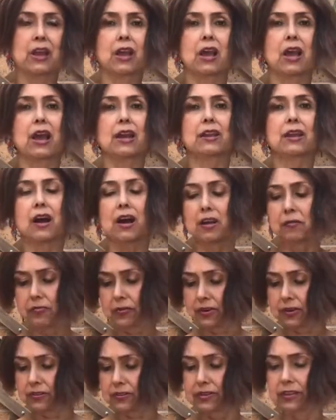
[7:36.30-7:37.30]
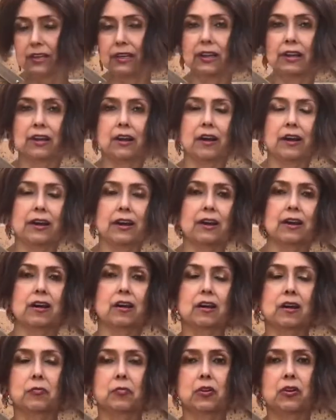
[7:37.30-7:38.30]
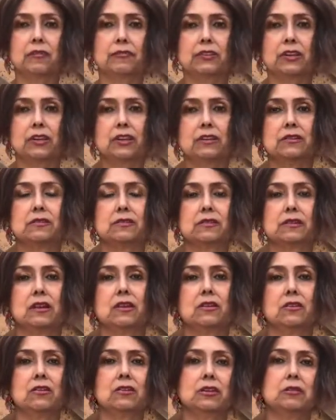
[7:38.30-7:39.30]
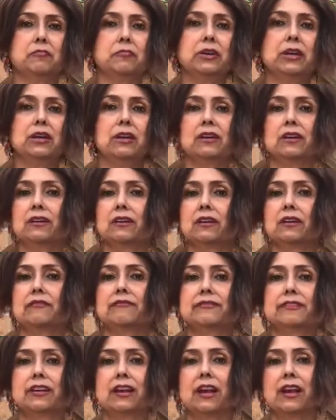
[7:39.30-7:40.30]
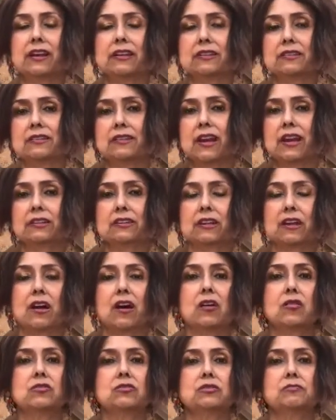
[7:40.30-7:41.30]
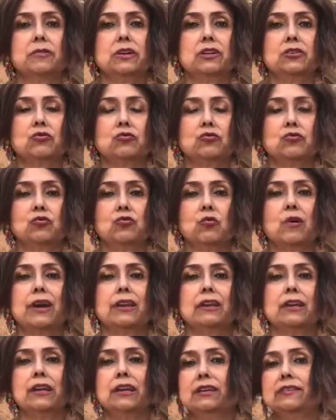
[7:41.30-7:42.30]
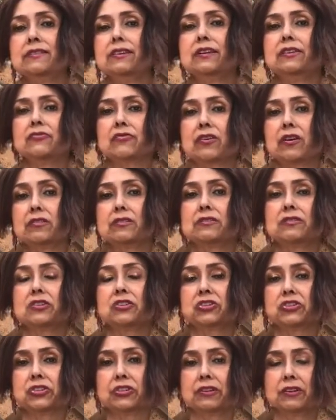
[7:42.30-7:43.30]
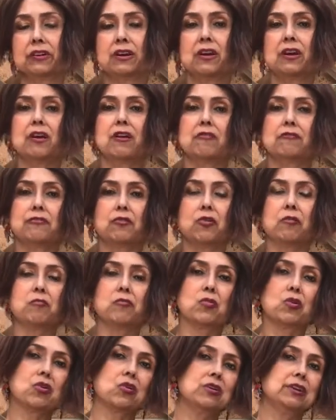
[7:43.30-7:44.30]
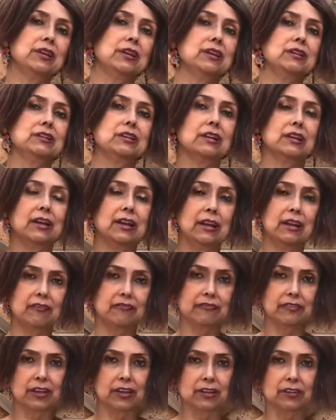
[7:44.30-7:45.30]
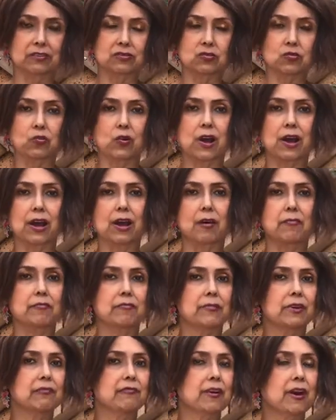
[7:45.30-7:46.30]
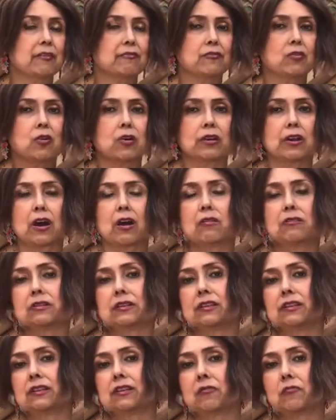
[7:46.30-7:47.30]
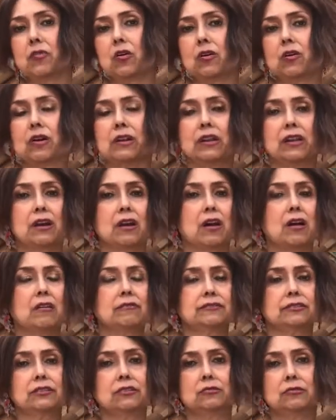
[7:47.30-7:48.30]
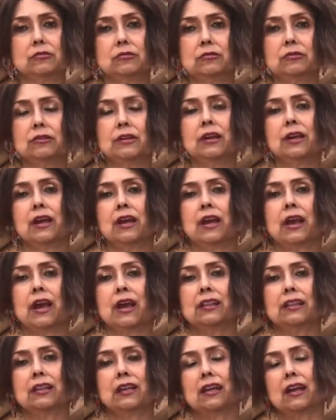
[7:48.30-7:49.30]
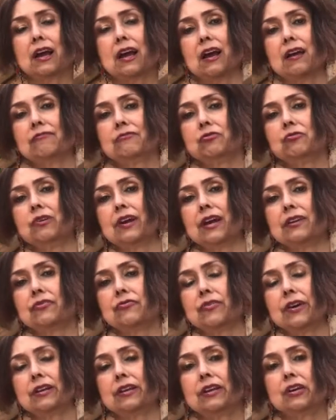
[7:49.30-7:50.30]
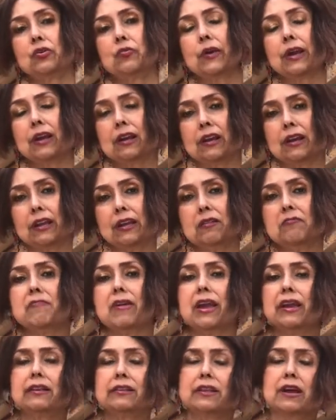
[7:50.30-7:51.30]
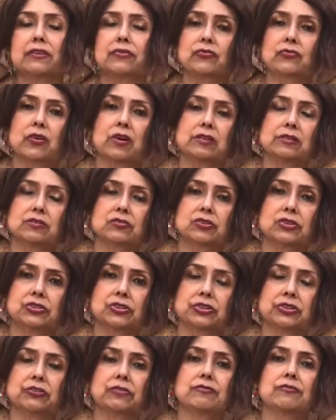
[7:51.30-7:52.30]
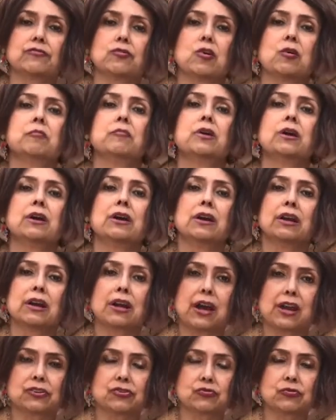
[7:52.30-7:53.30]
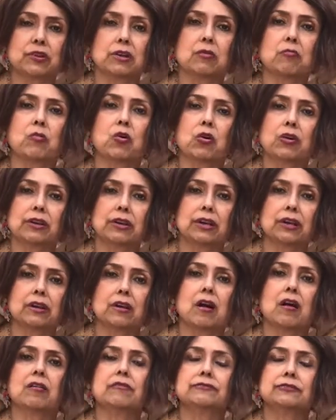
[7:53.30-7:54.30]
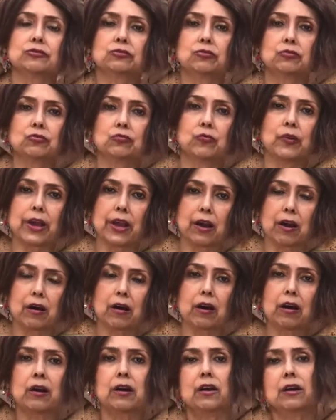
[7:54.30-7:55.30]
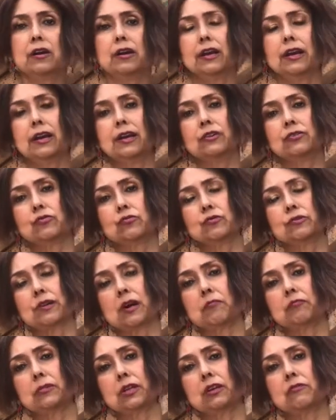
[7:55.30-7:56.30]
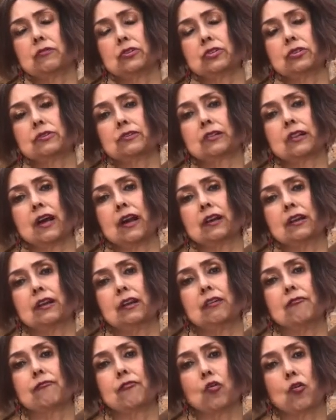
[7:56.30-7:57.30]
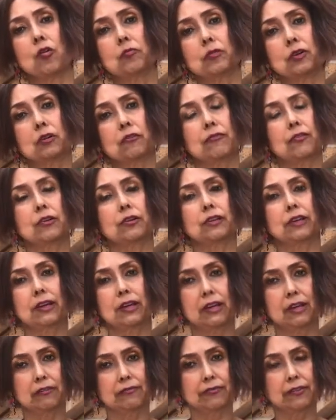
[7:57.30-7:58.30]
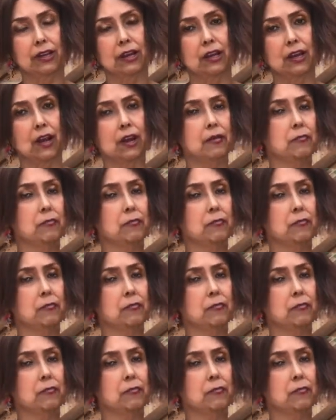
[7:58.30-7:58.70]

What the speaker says: And I personally like a couple of these, you know, the beaded kaftans that allows me to do an easy transition from morning till evening. So if I've gone out in the morning, afternoon, and then I have to get ready quickly, make that transition from casual morning, afternoon wear into something which is slightly formal for the evening.